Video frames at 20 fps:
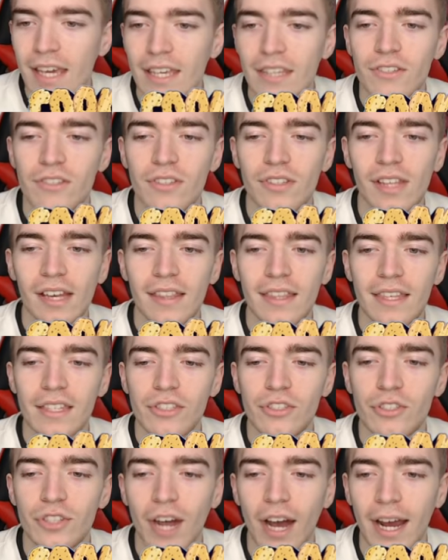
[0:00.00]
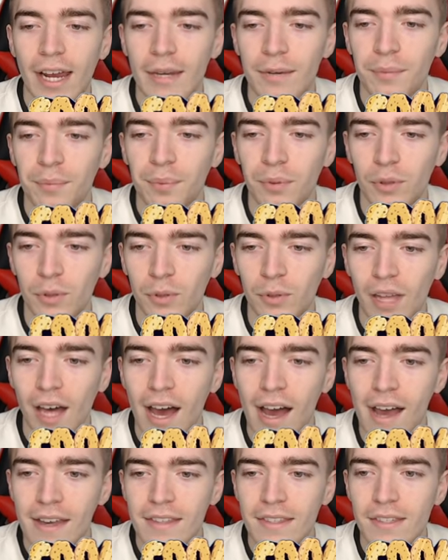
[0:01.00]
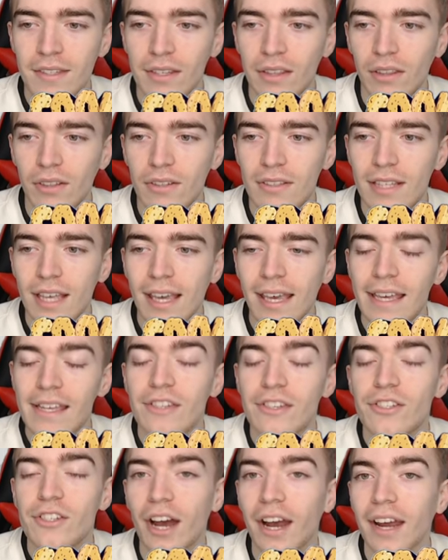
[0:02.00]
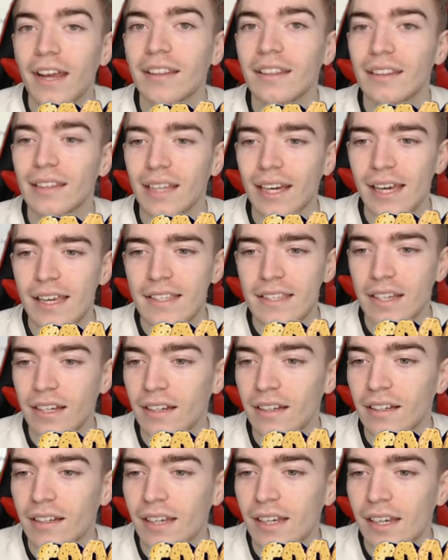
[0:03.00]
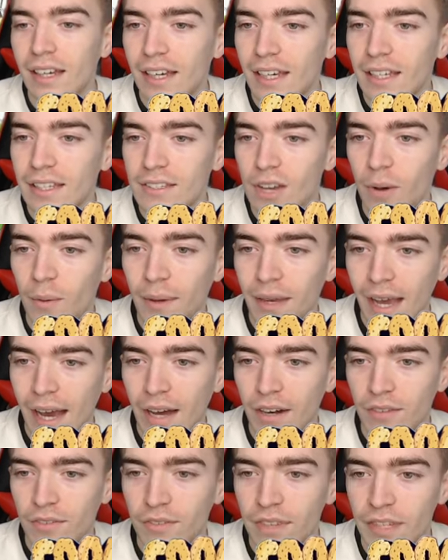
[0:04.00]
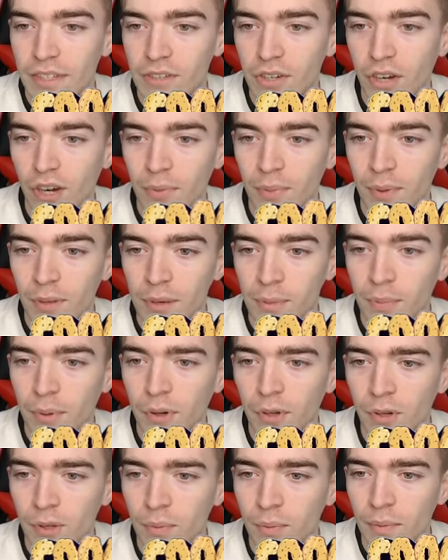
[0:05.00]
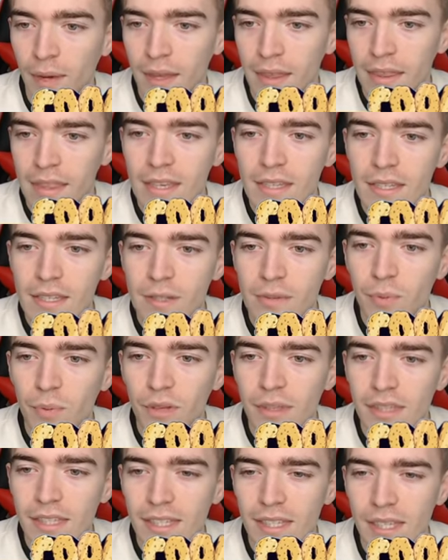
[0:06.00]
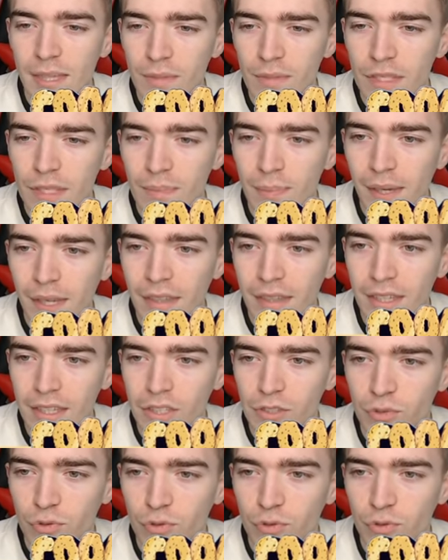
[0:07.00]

it's just like these giant blue lines, it looks like a giant laser is going out of the top and the bottom. This is what seems to be the